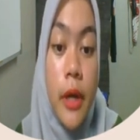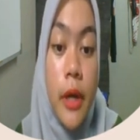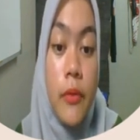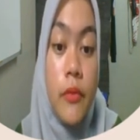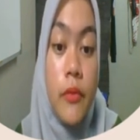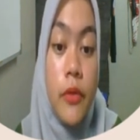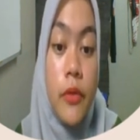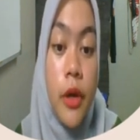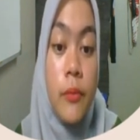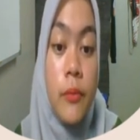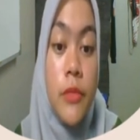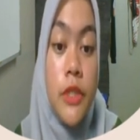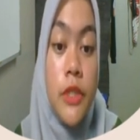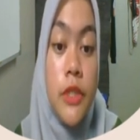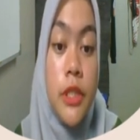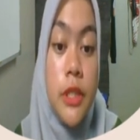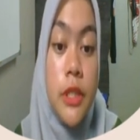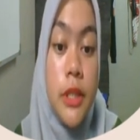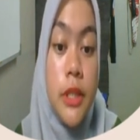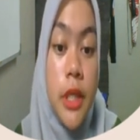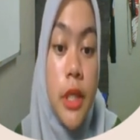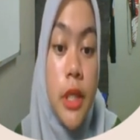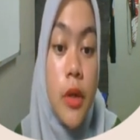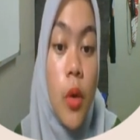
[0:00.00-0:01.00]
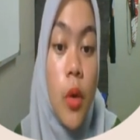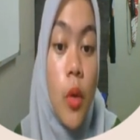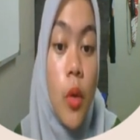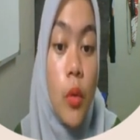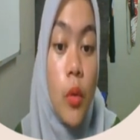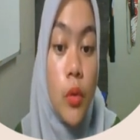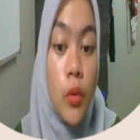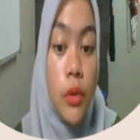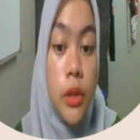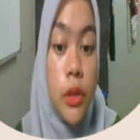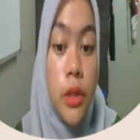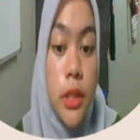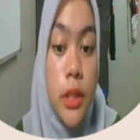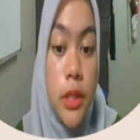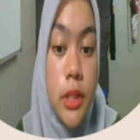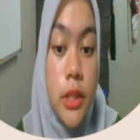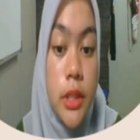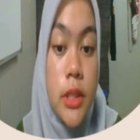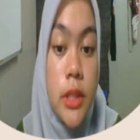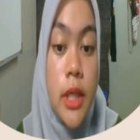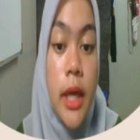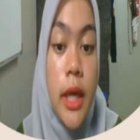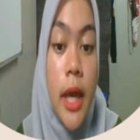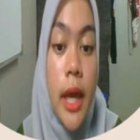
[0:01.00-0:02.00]
from stakeholders
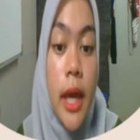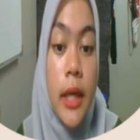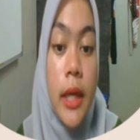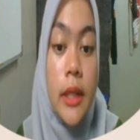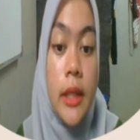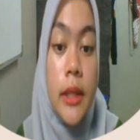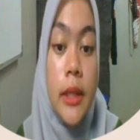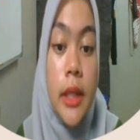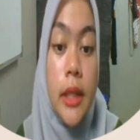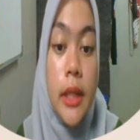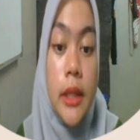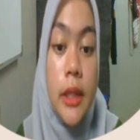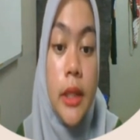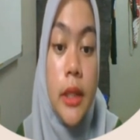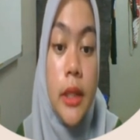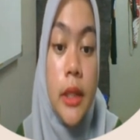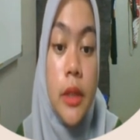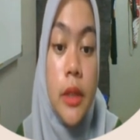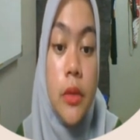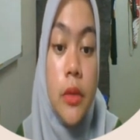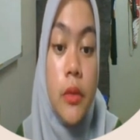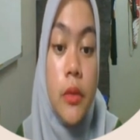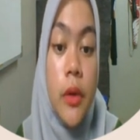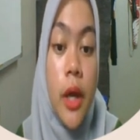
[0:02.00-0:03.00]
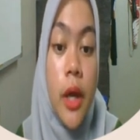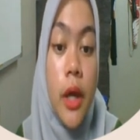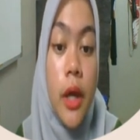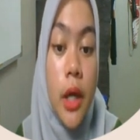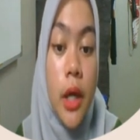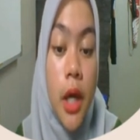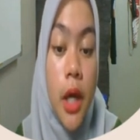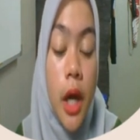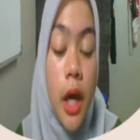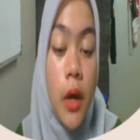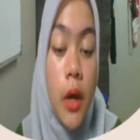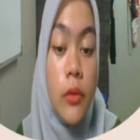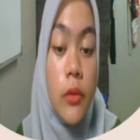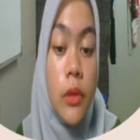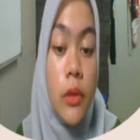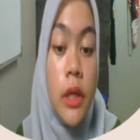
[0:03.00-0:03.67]
and taking into account